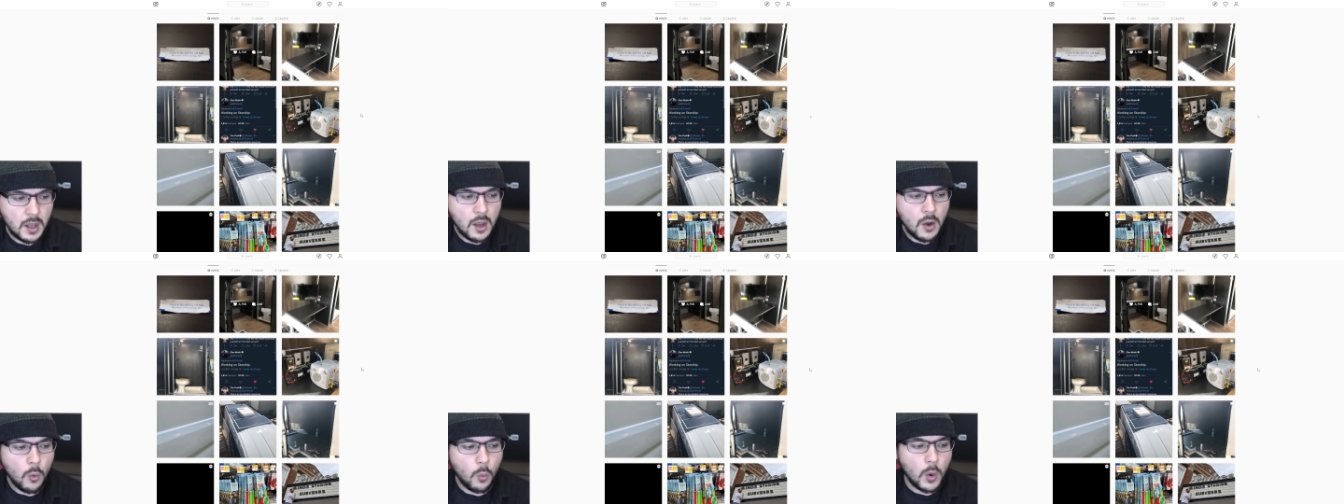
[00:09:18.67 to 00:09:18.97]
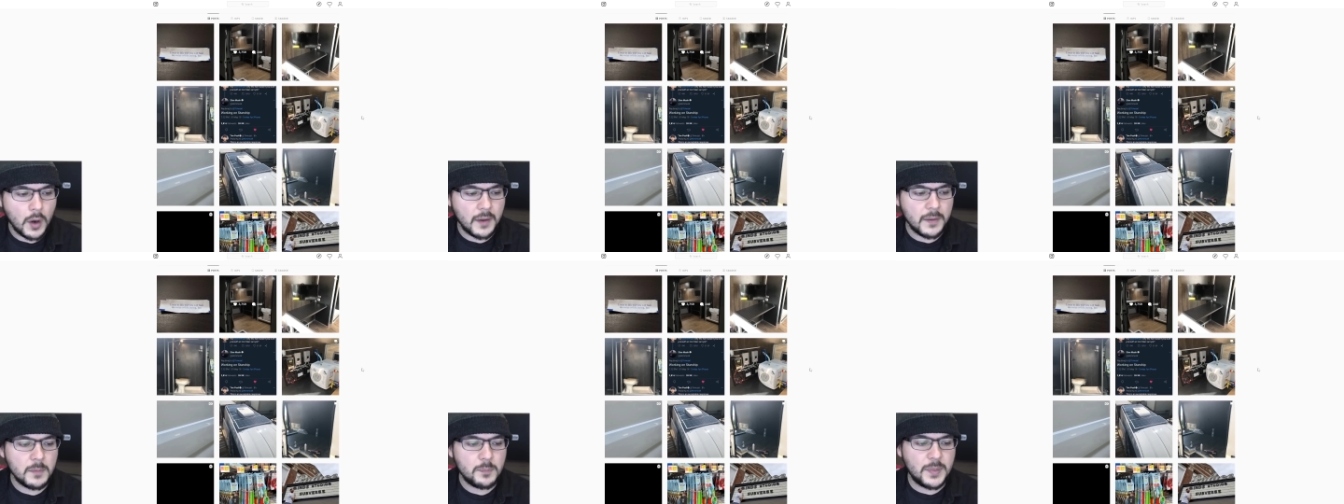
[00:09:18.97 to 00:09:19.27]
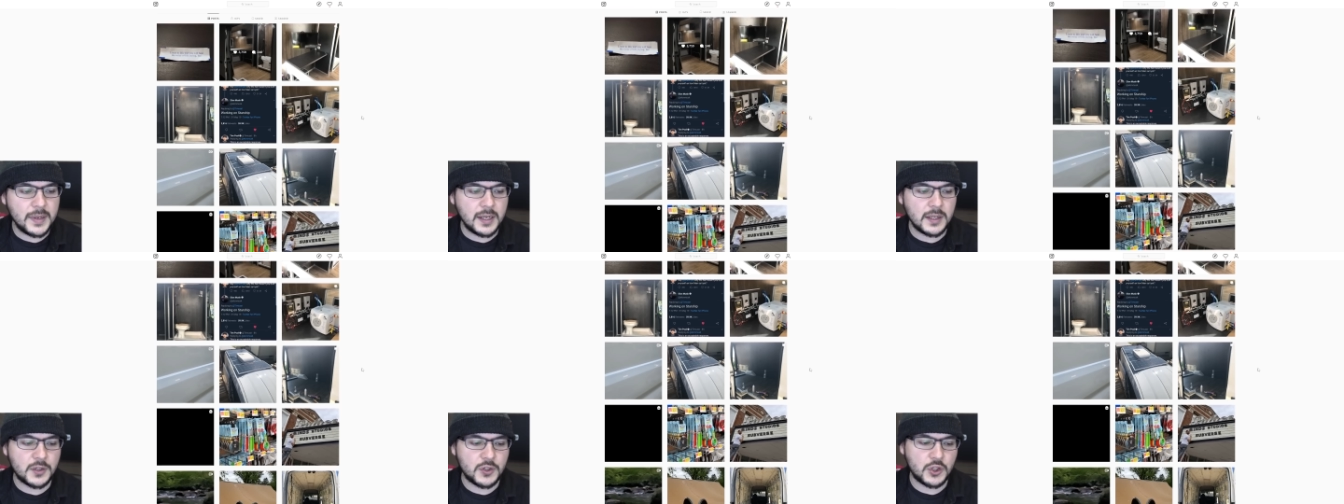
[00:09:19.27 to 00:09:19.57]
One of the
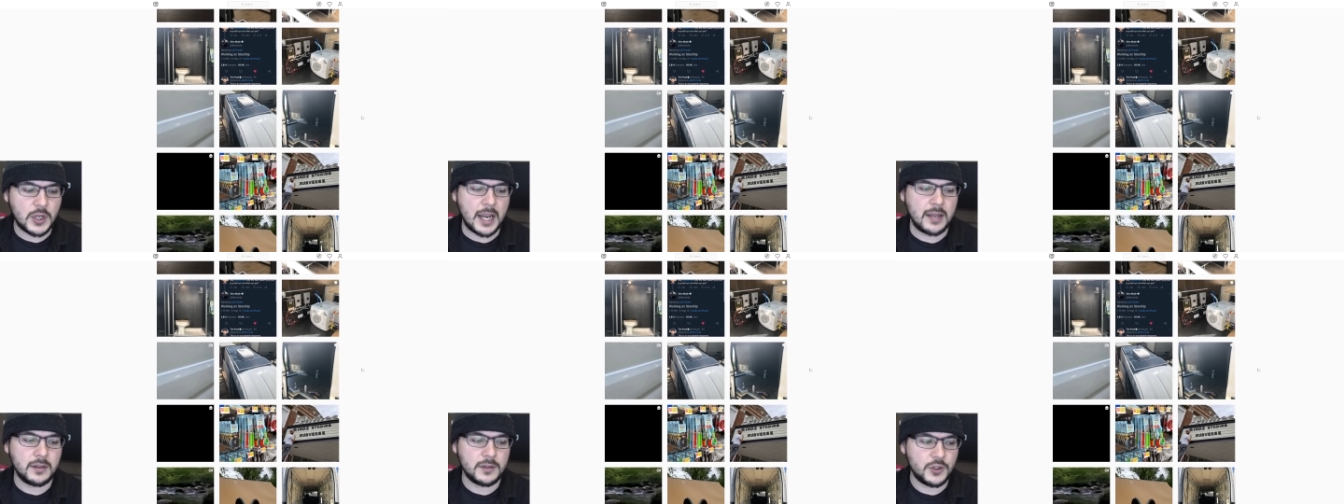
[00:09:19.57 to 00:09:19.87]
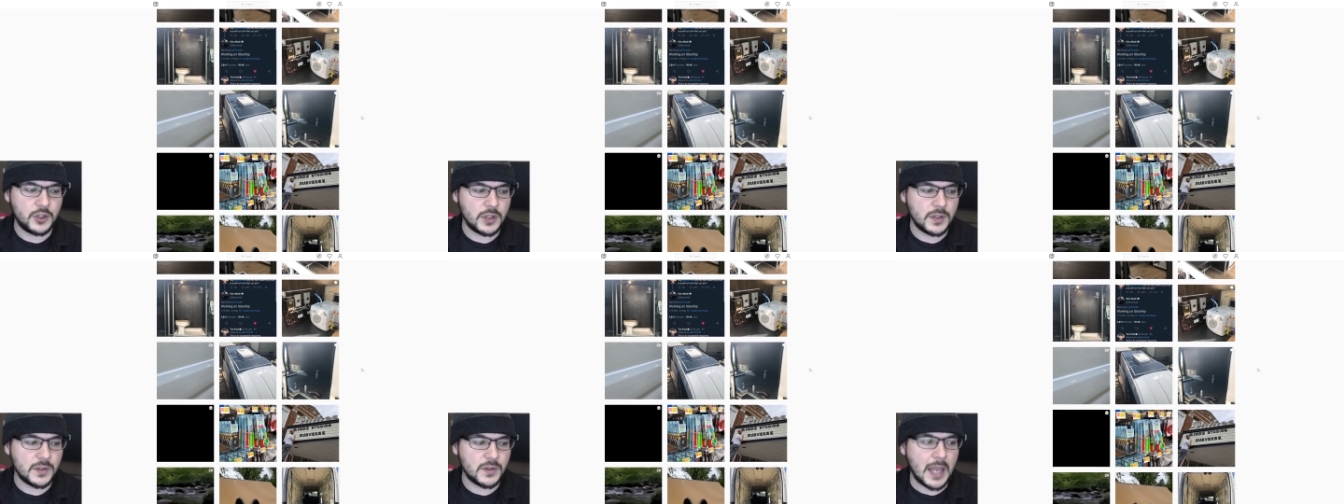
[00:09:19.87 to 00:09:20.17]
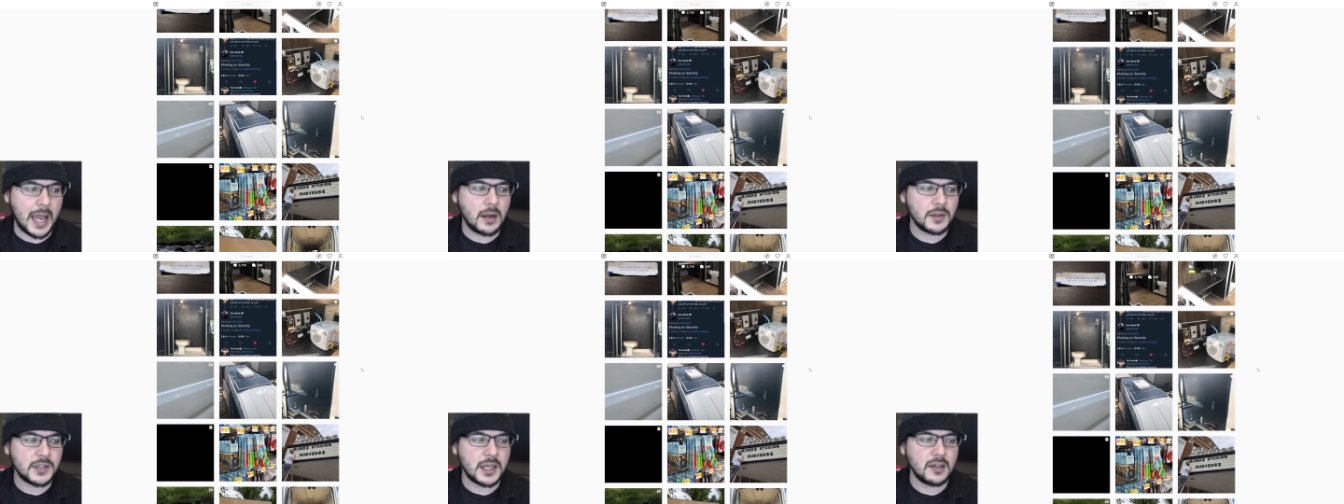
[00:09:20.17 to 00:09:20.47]
biggest challenges
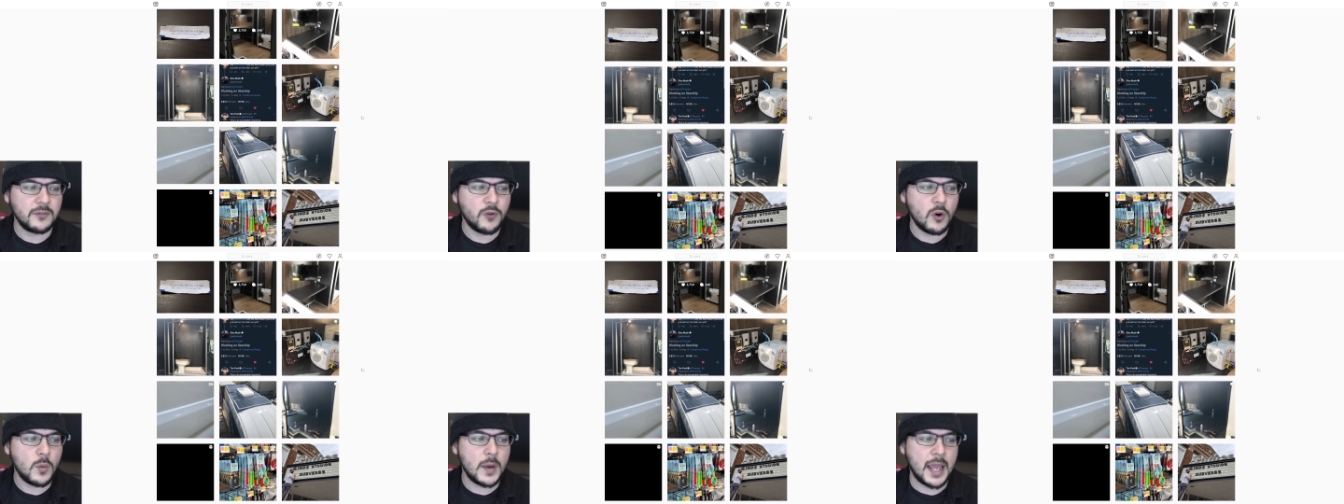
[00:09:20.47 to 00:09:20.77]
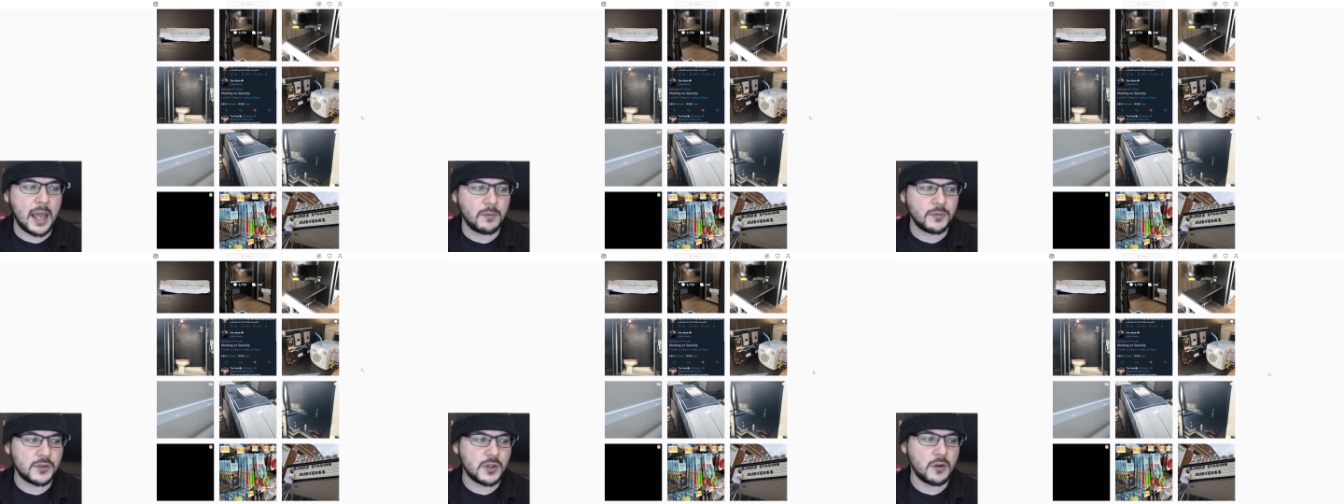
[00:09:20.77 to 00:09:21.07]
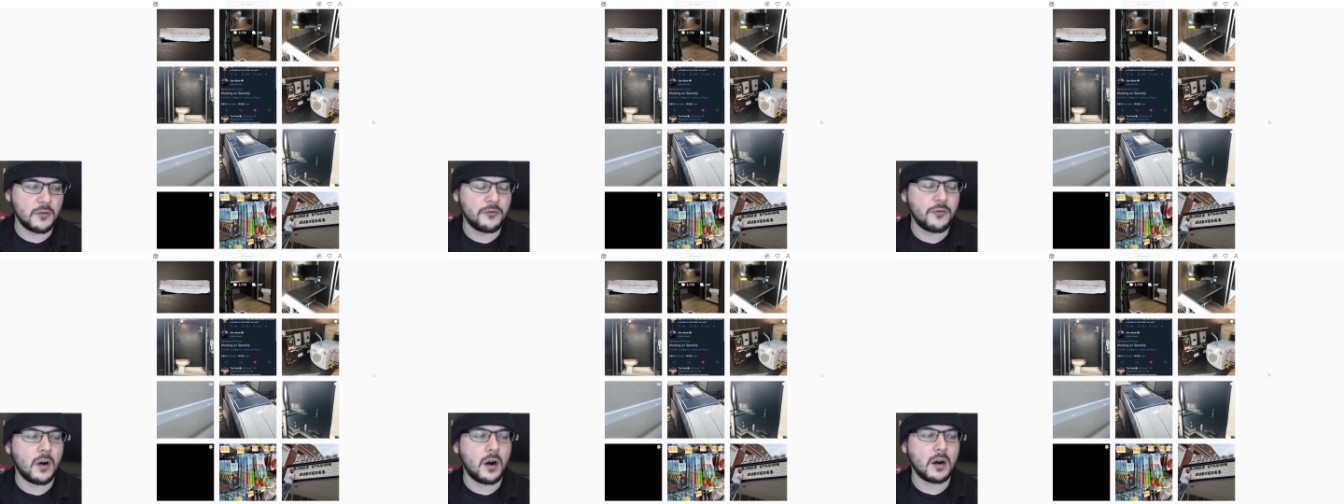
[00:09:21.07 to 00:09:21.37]
outside of what we have
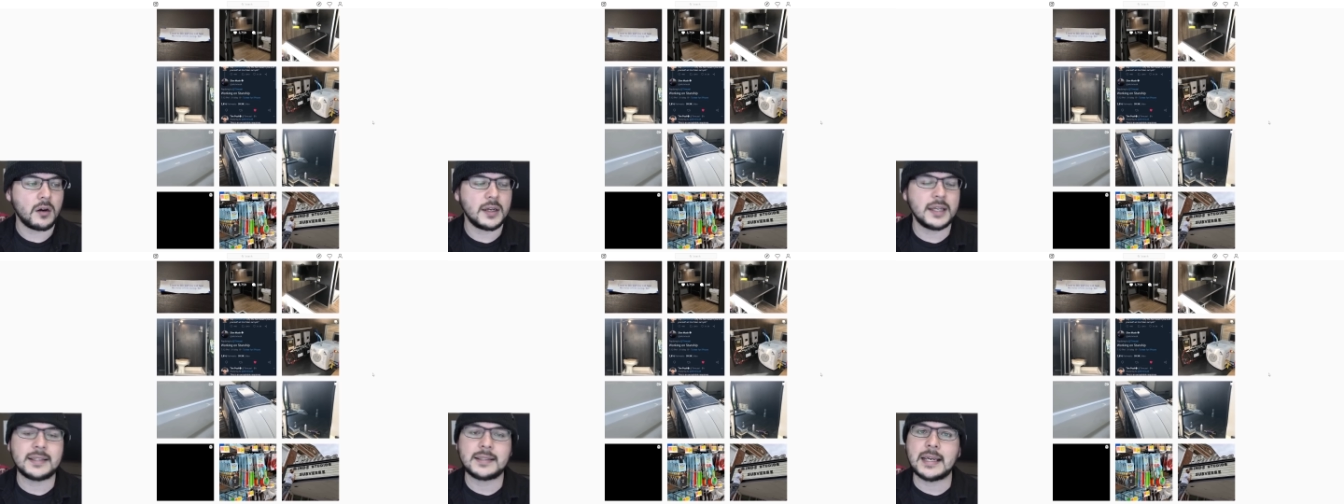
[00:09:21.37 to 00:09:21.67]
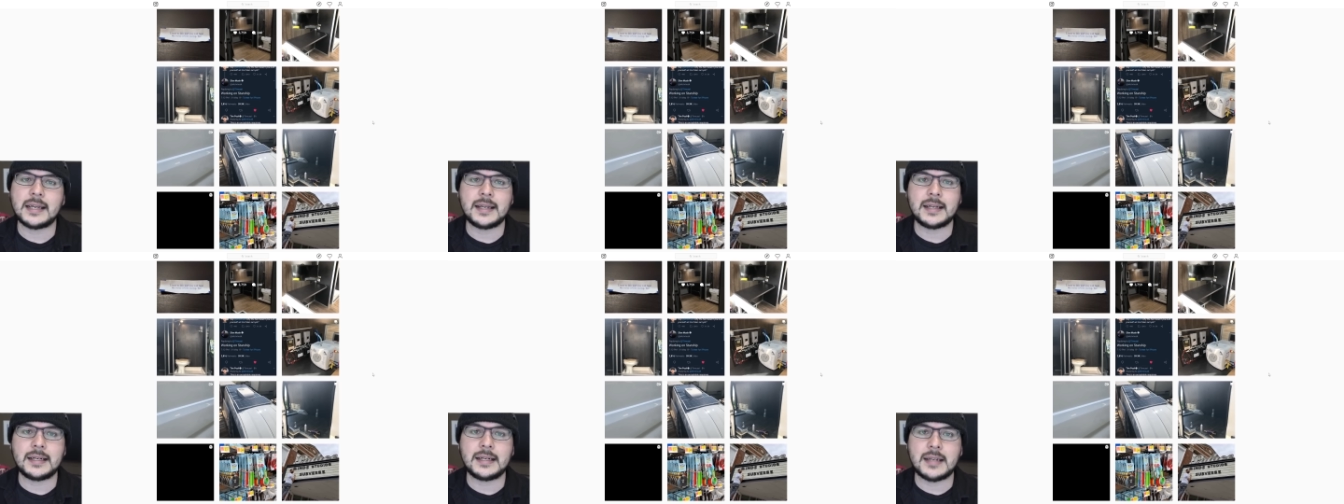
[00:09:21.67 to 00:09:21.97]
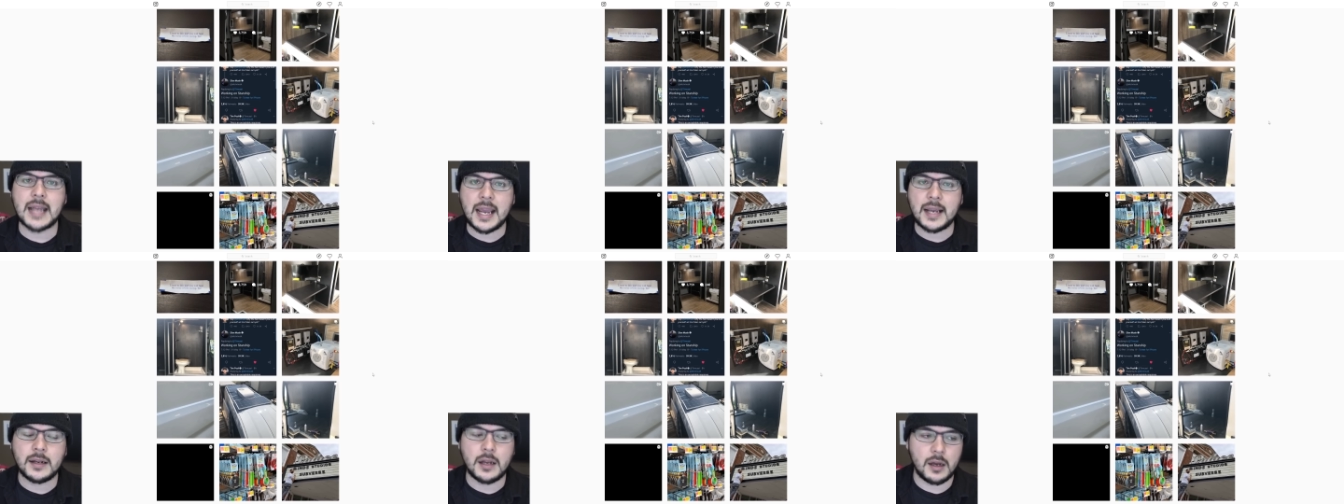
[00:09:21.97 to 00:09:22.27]
so far is getting
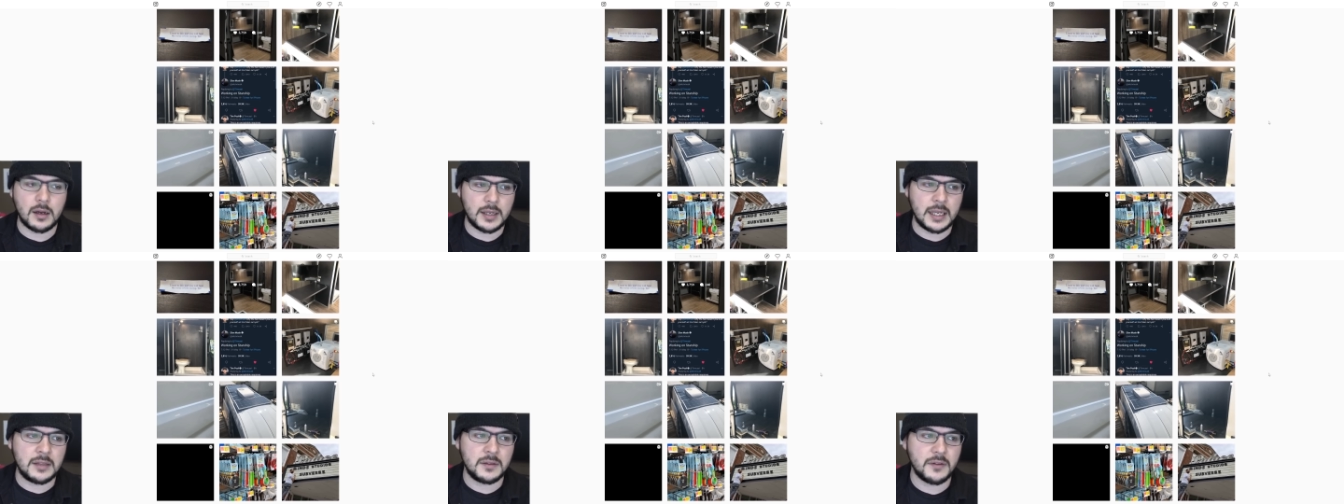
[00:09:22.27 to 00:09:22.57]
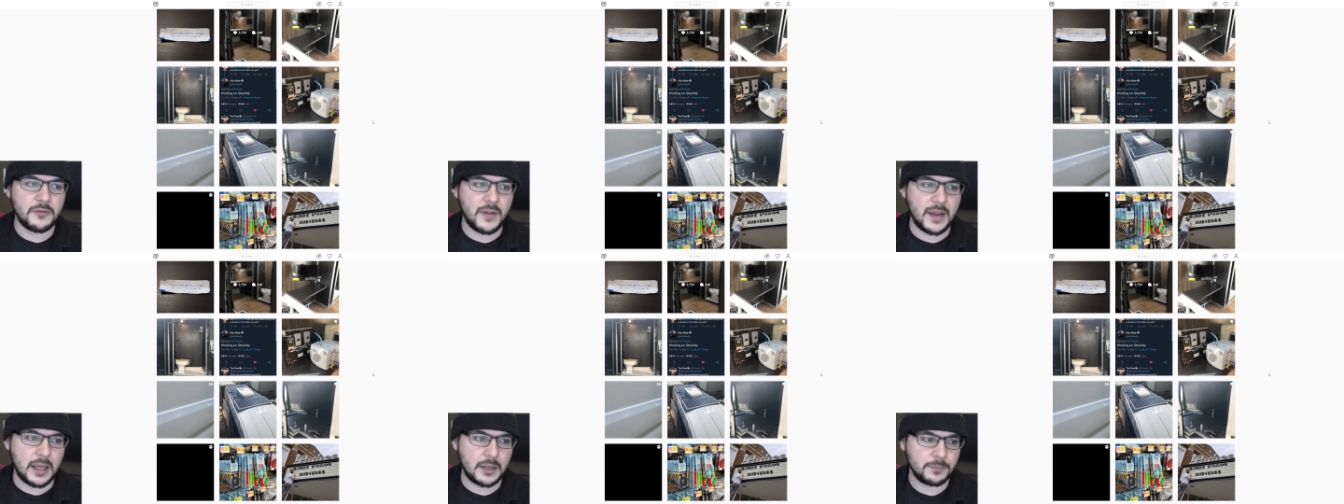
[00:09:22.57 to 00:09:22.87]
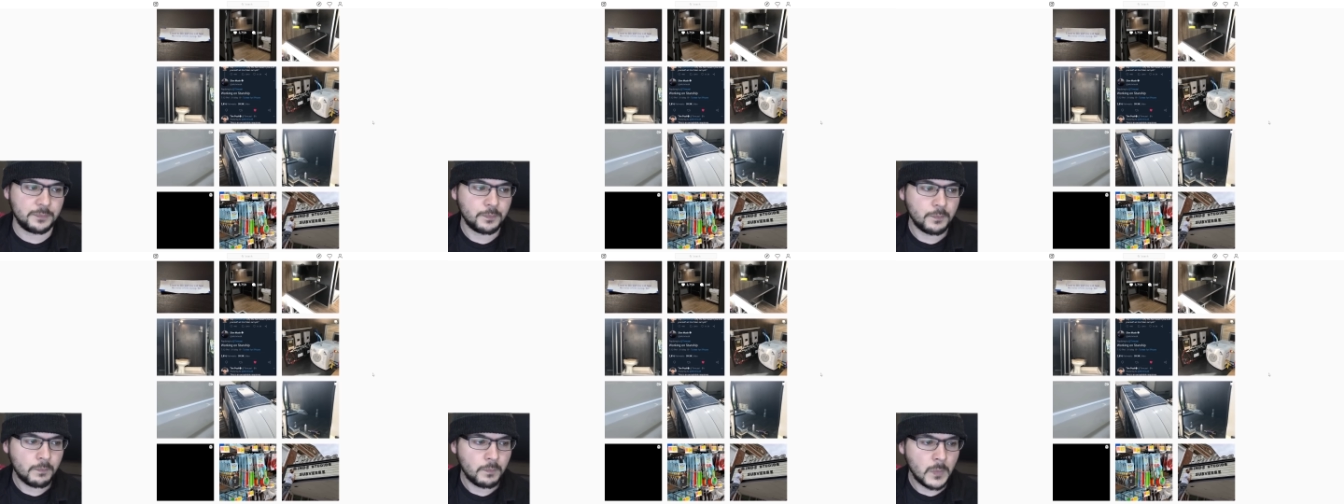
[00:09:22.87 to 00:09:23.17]
data in the van.